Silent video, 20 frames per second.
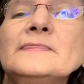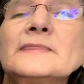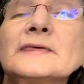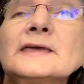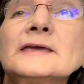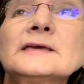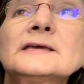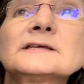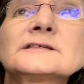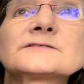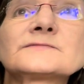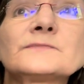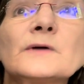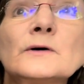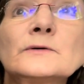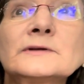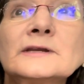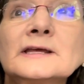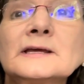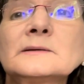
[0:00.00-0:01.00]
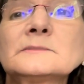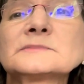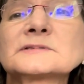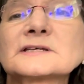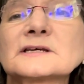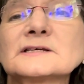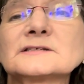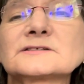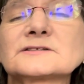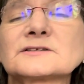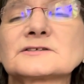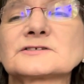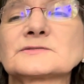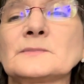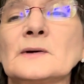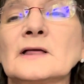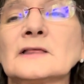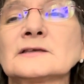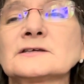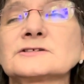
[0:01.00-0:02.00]
these phonemes is the
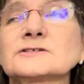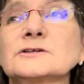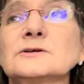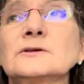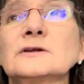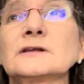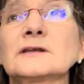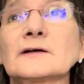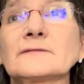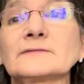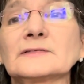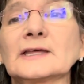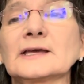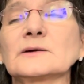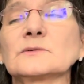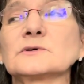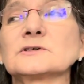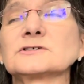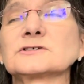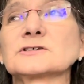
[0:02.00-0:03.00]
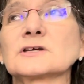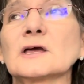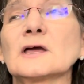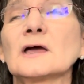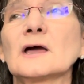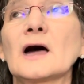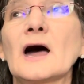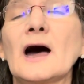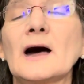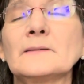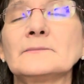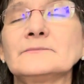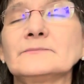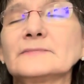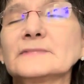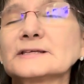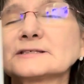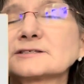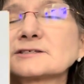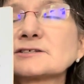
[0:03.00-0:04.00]
smallest unit of language.
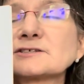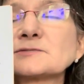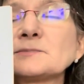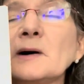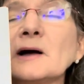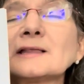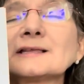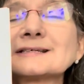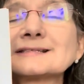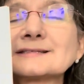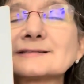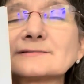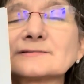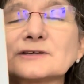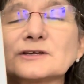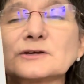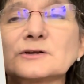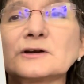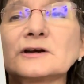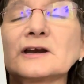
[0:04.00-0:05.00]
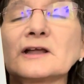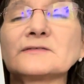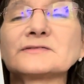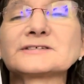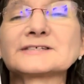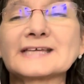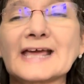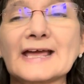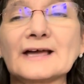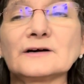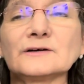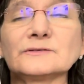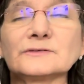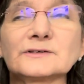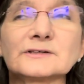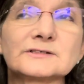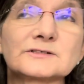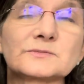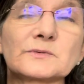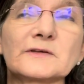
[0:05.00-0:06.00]
It's the smallest unit of sound
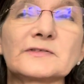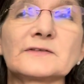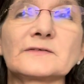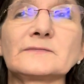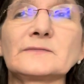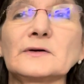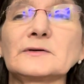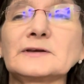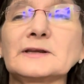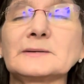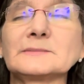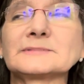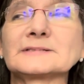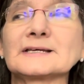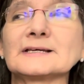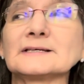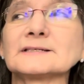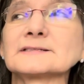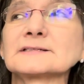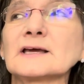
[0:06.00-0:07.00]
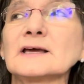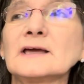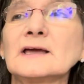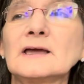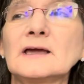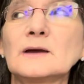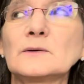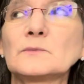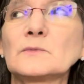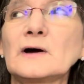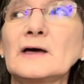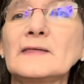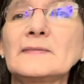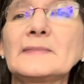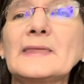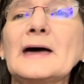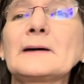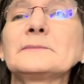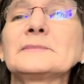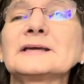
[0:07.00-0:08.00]
is what the phonemes is. And what
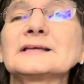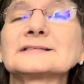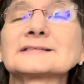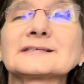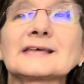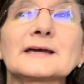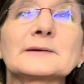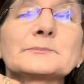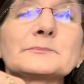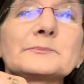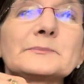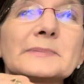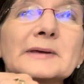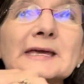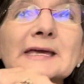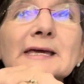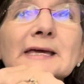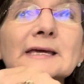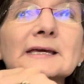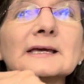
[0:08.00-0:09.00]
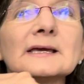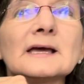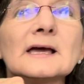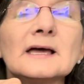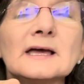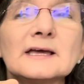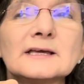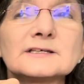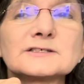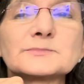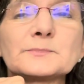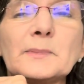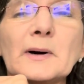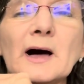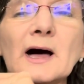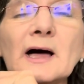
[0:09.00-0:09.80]
that means, like P is P,